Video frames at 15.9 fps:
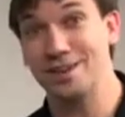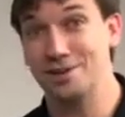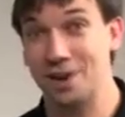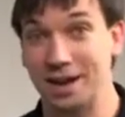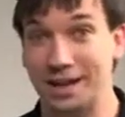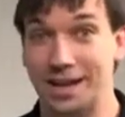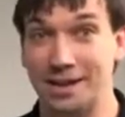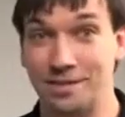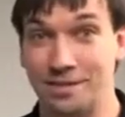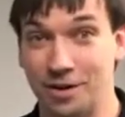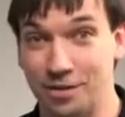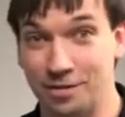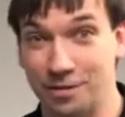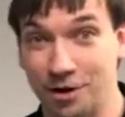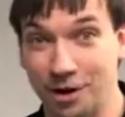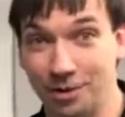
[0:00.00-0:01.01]
you're not getting very
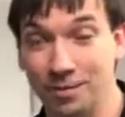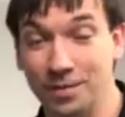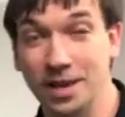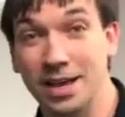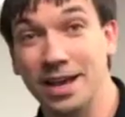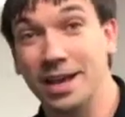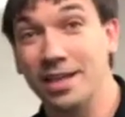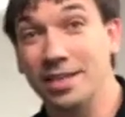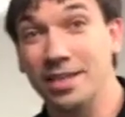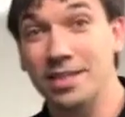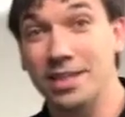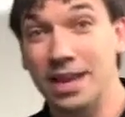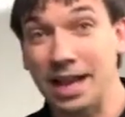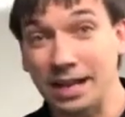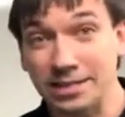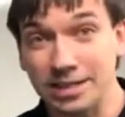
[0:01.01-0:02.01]
far. Then the
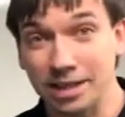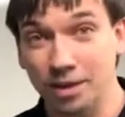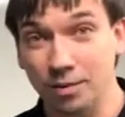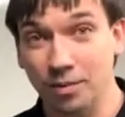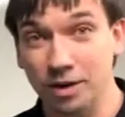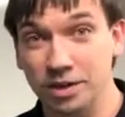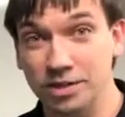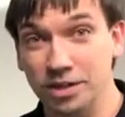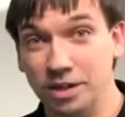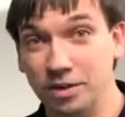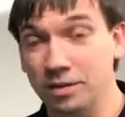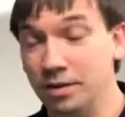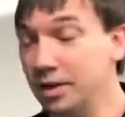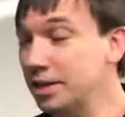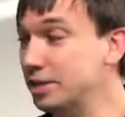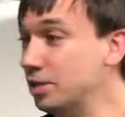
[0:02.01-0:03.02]
next thing you want to
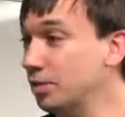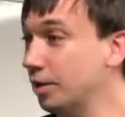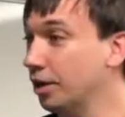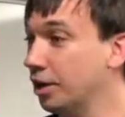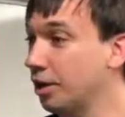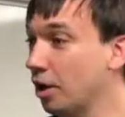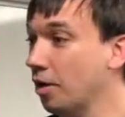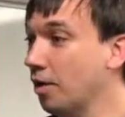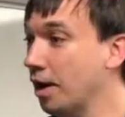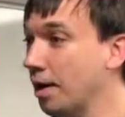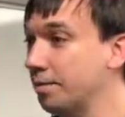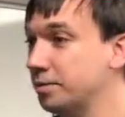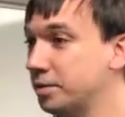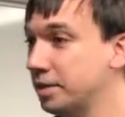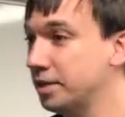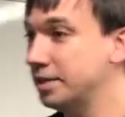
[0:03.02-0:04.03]
do is you want to go
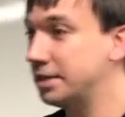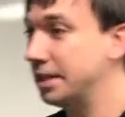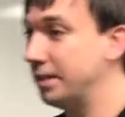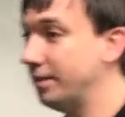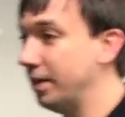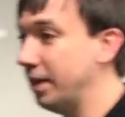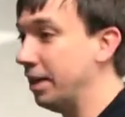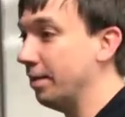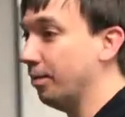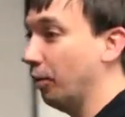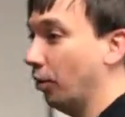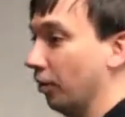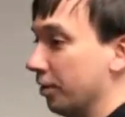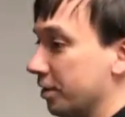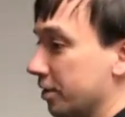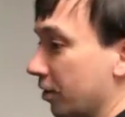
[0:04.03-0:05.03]
up to the TV and
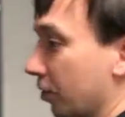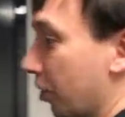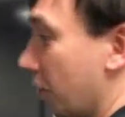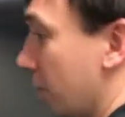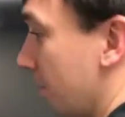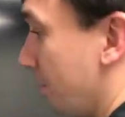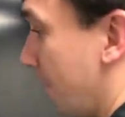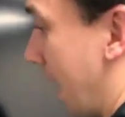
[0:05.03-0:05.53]
pull this little curtain